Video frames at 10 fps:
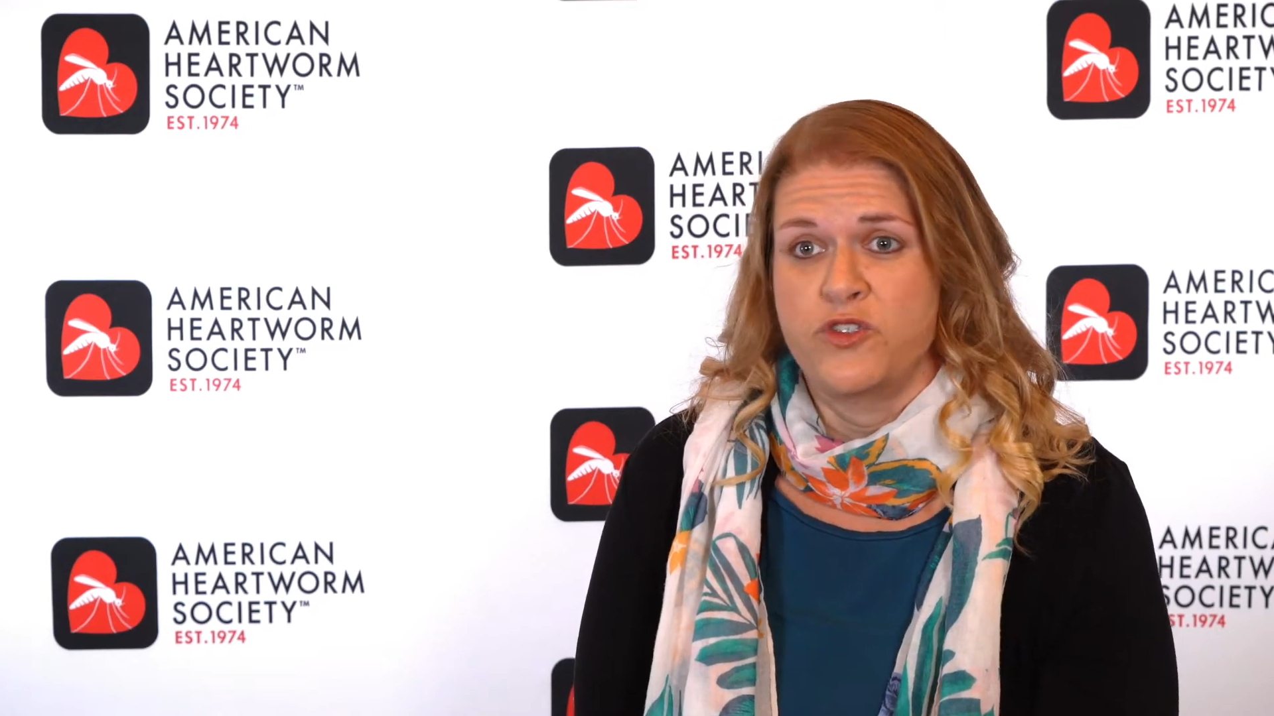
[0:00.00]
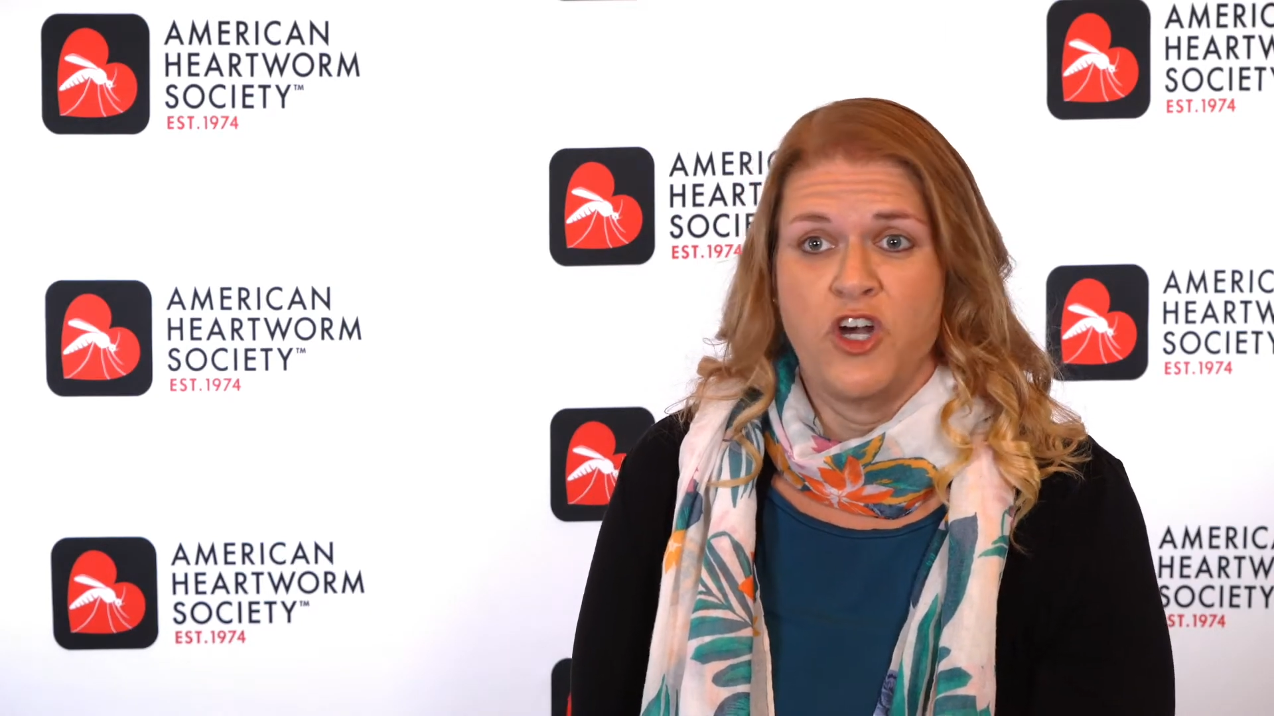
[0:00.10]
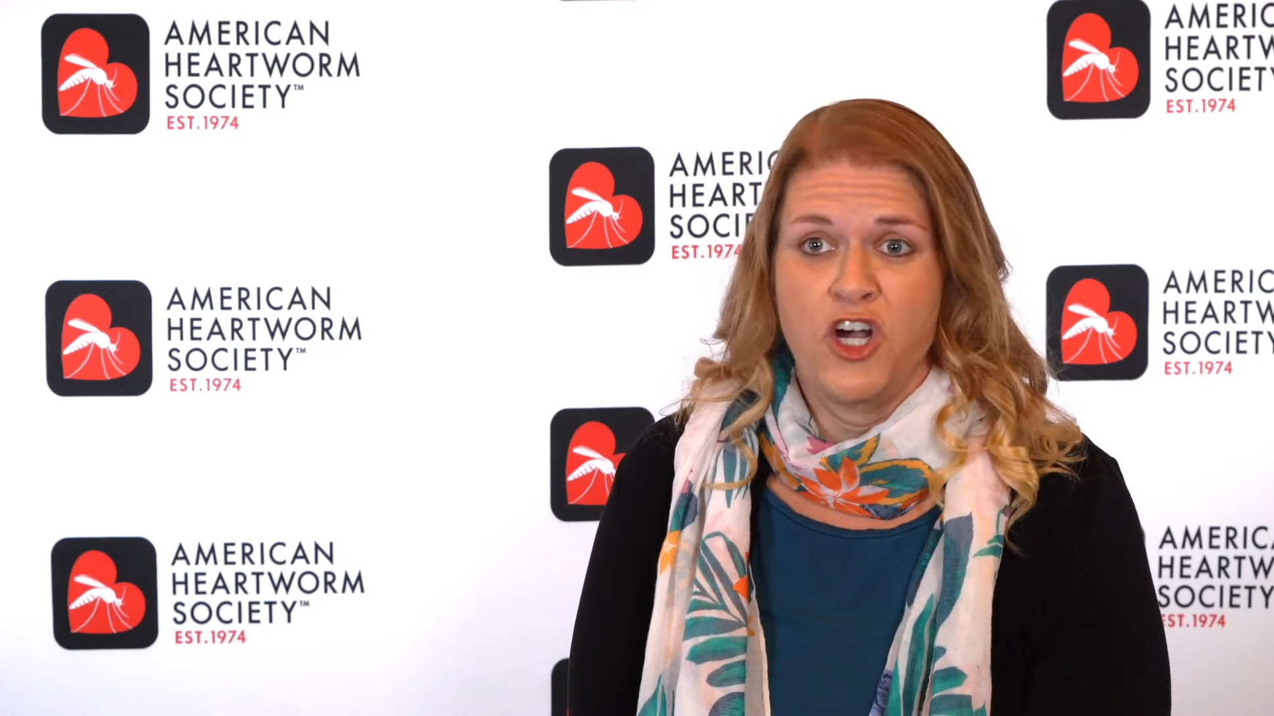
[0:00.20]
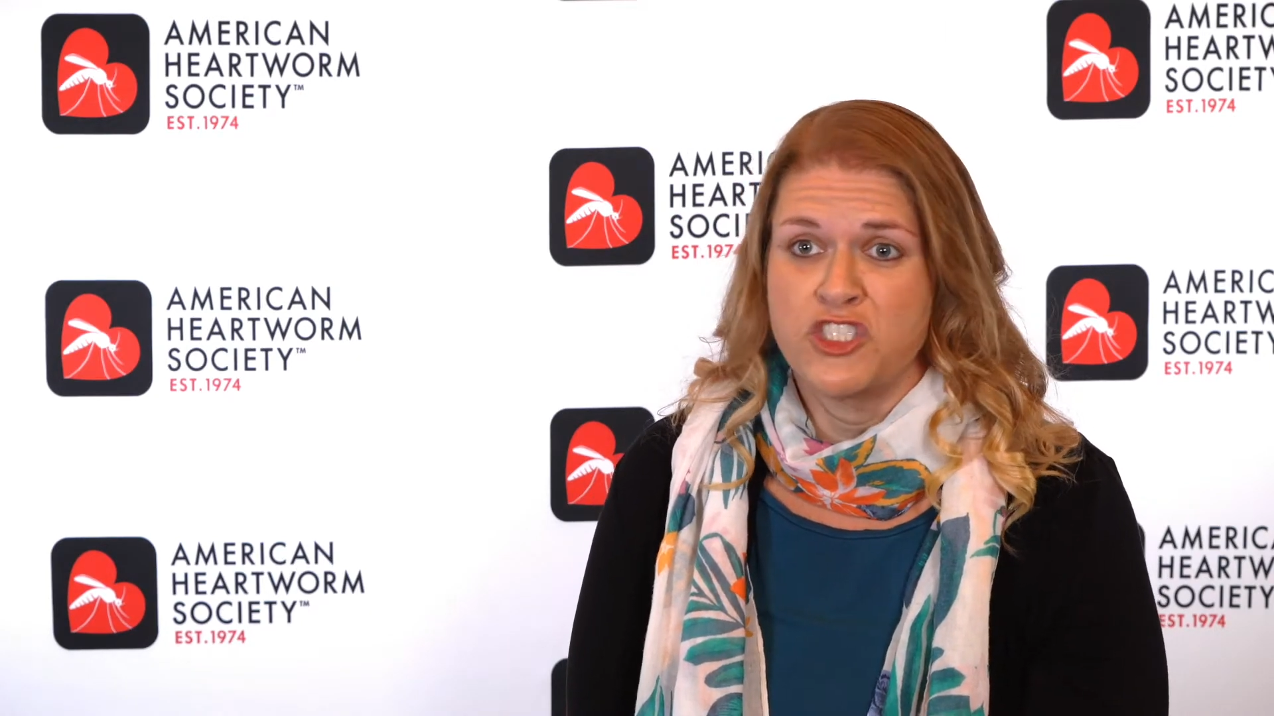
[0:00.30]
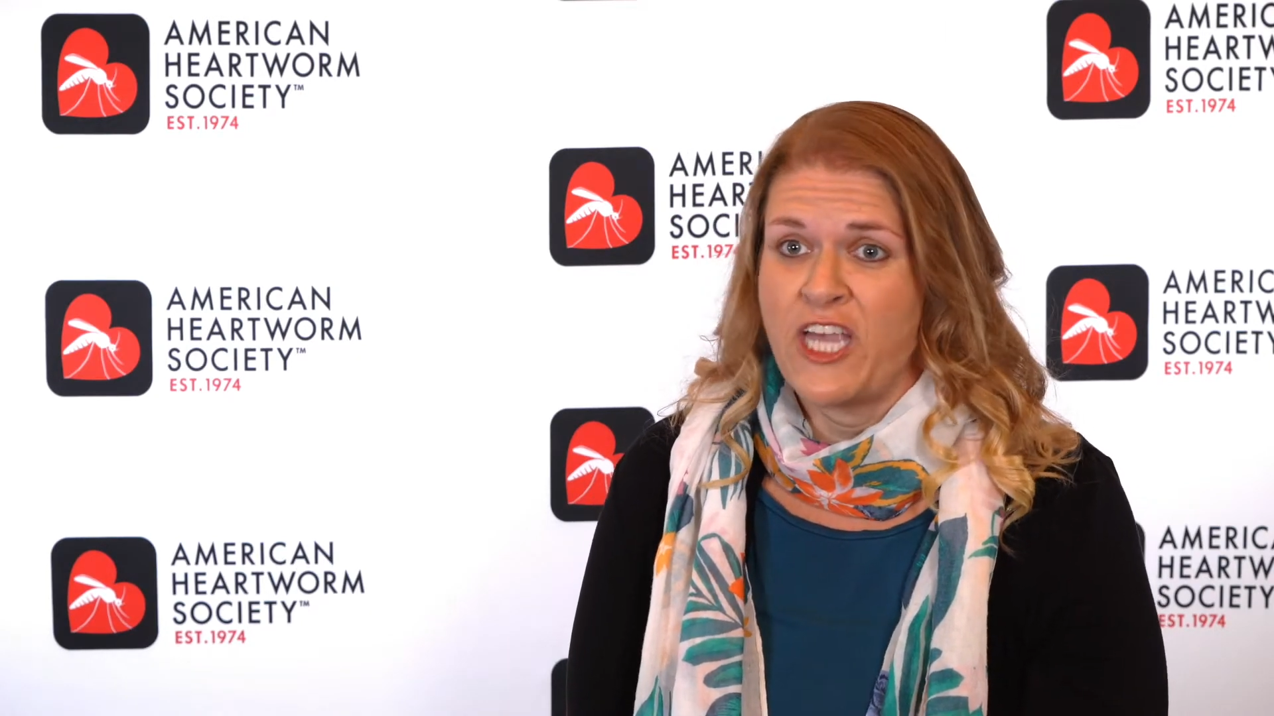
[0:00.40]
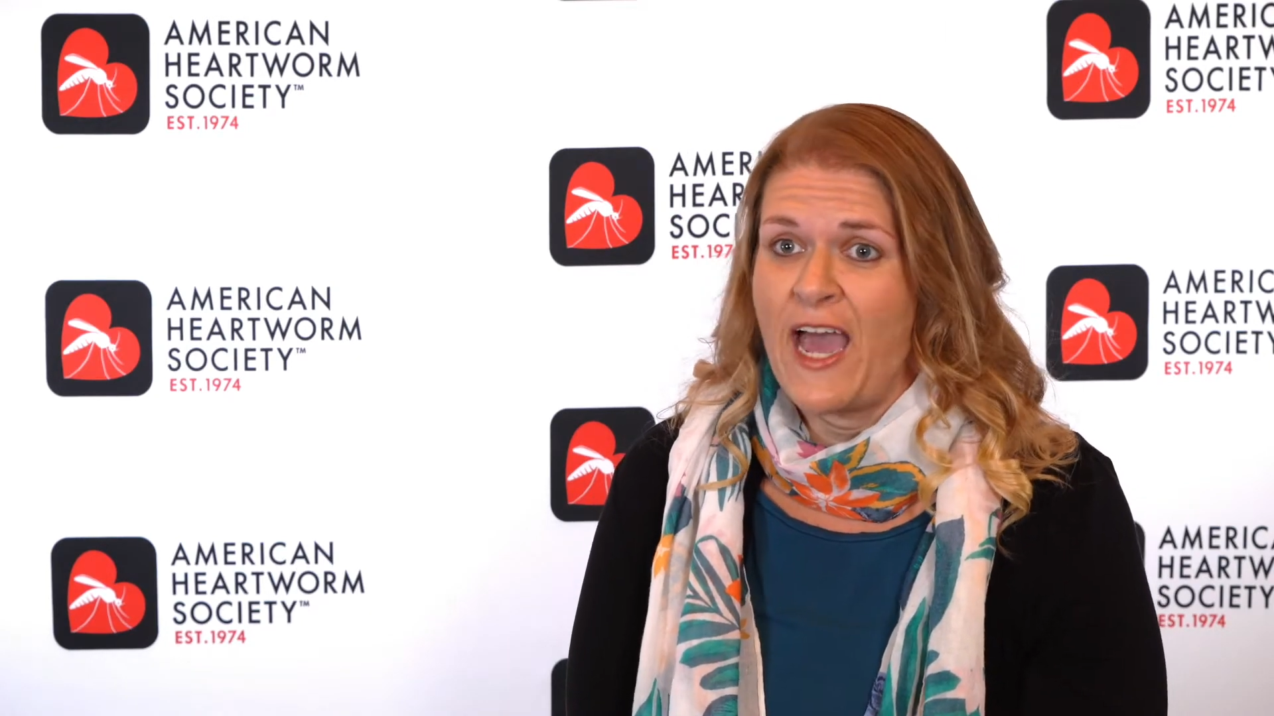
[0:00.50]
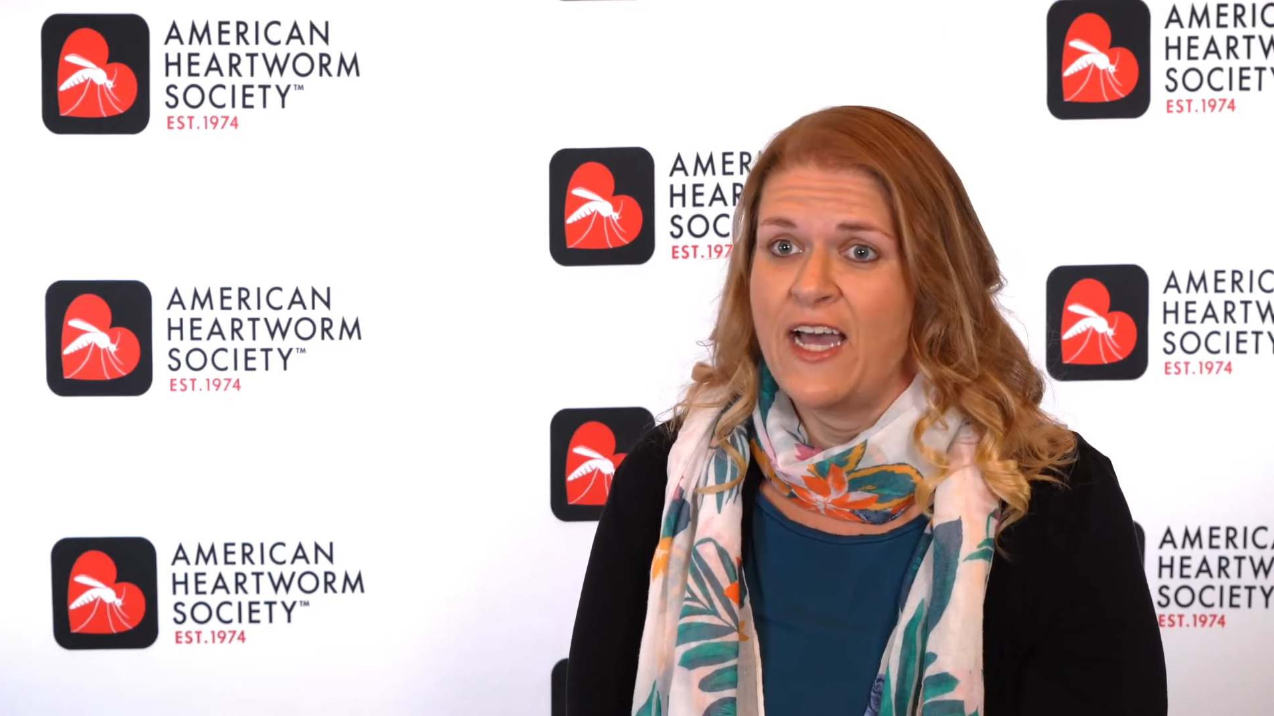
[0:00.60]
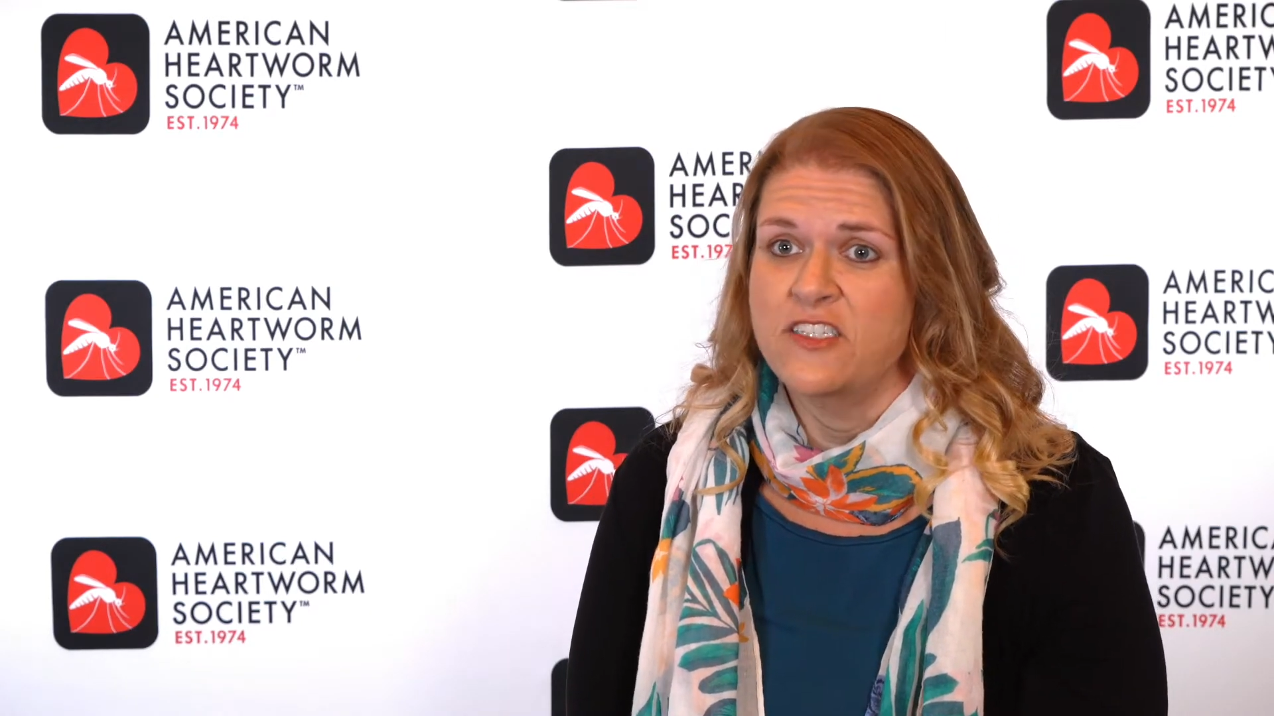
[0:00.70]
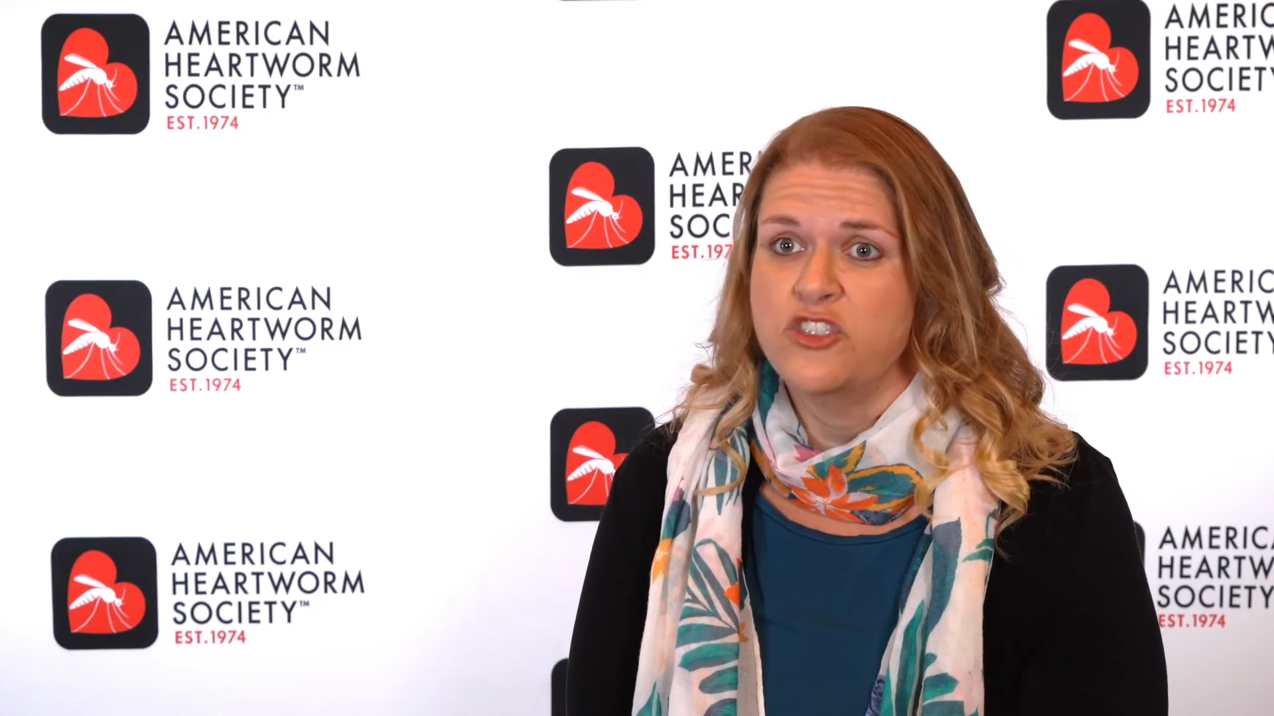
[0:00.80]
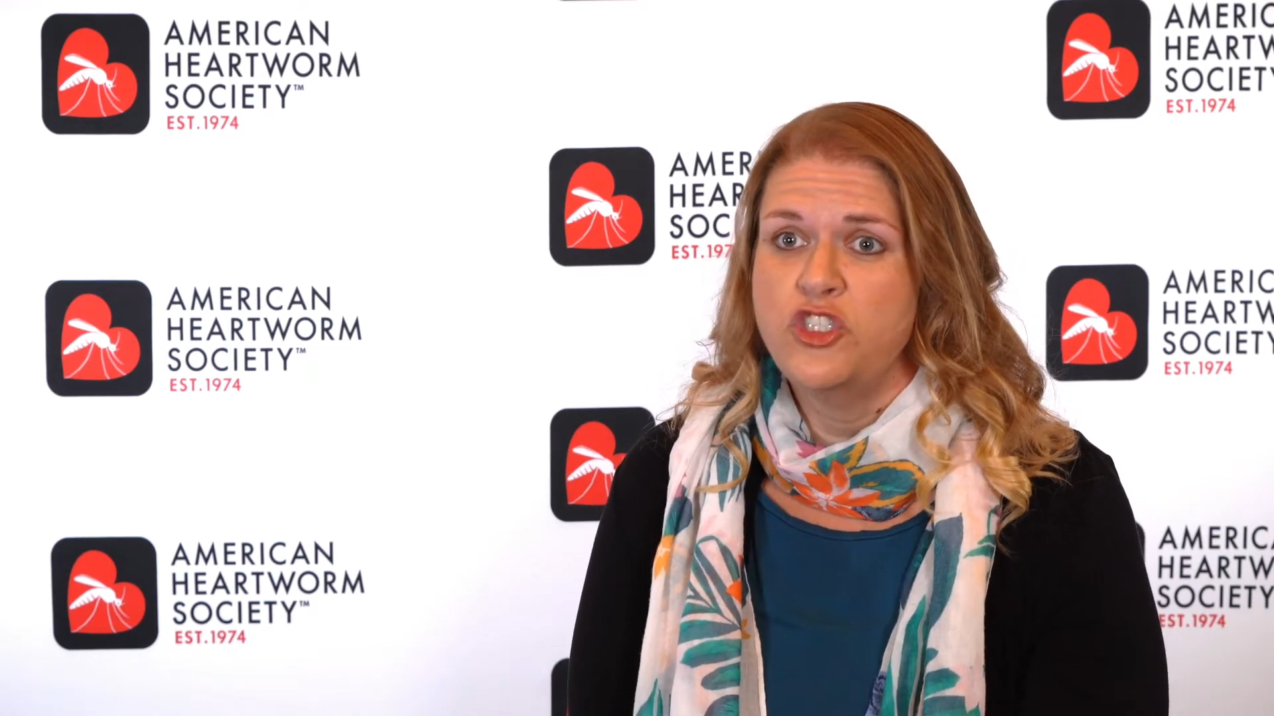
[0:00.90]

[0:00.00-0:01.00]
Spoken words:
dogs, cats,